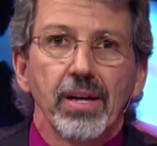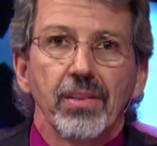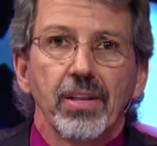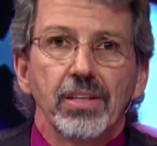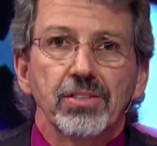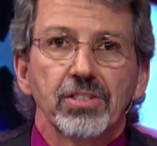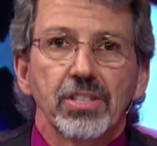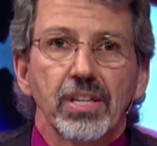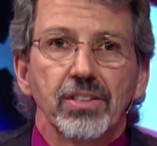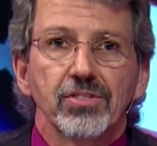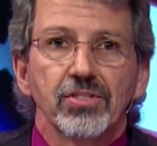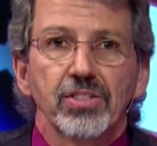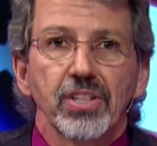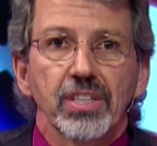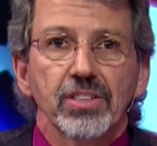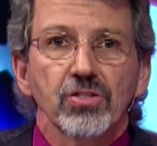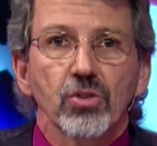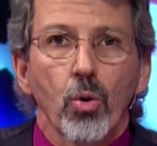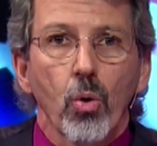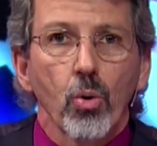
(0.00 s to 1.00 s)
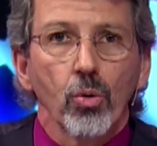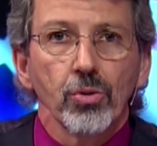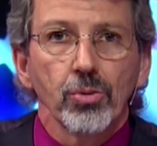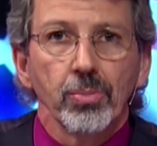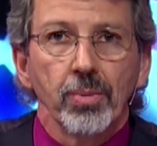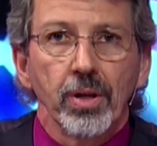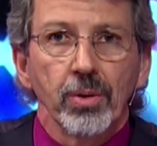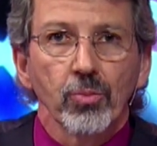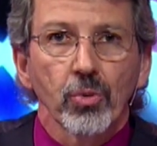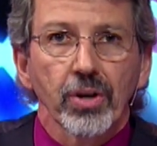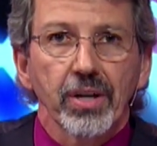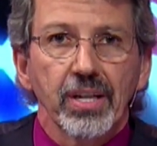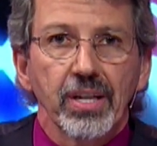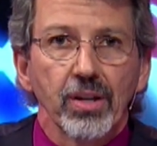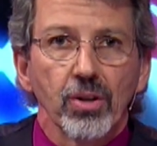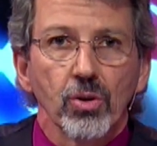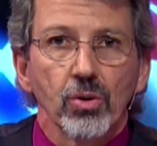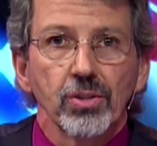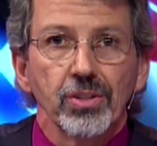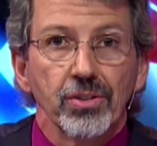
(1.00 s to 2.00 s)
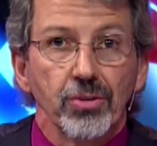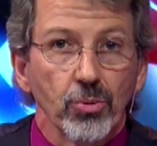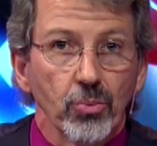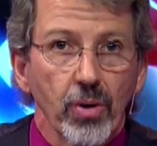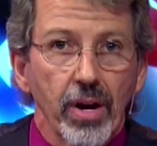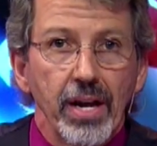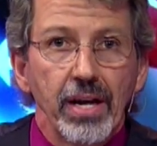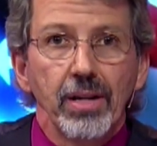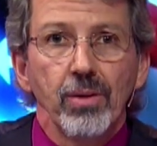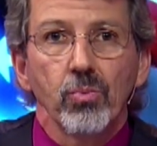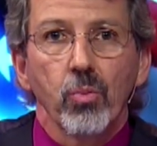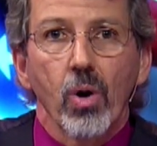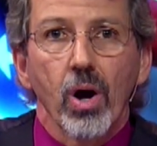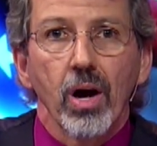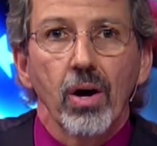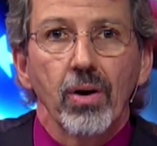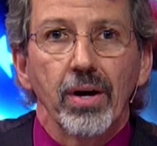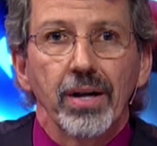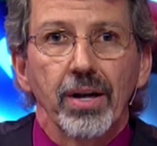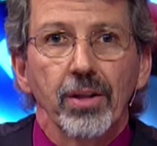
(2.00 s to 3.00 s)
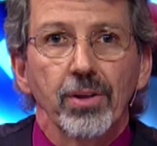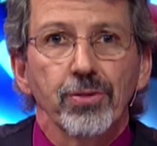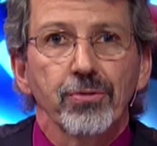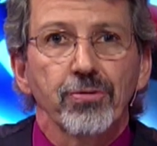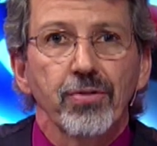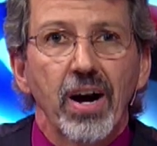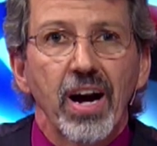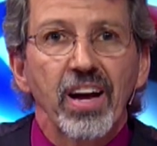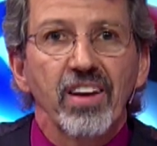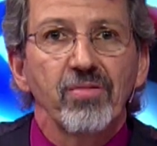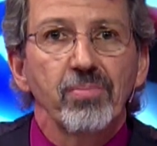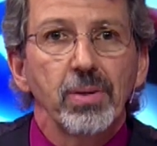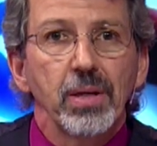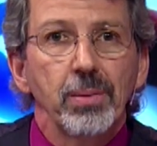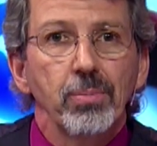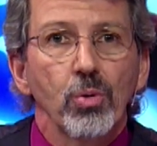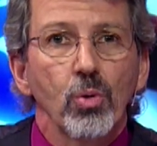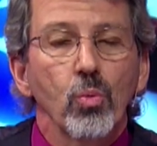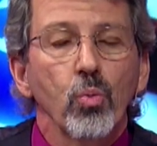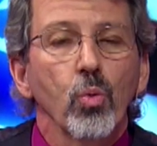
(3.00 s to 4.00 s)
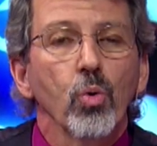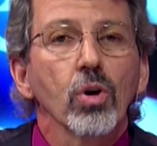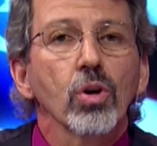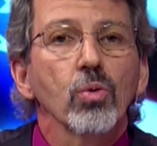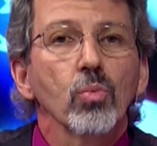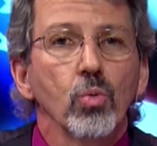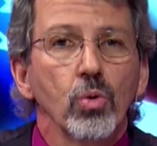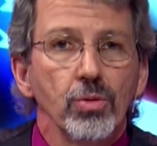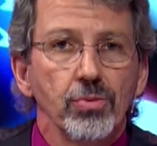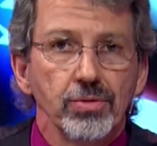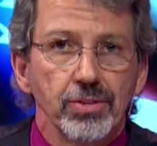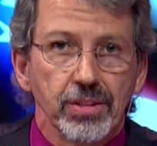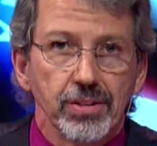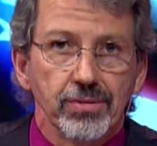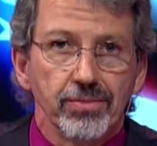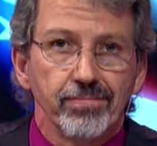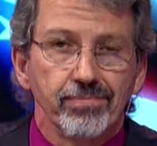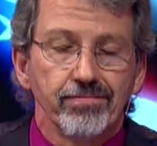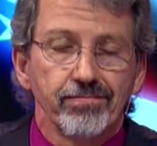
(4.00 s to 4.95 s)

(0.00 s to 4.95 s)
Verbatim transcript: They said six older men were killed in the raid, while another five people were wounded.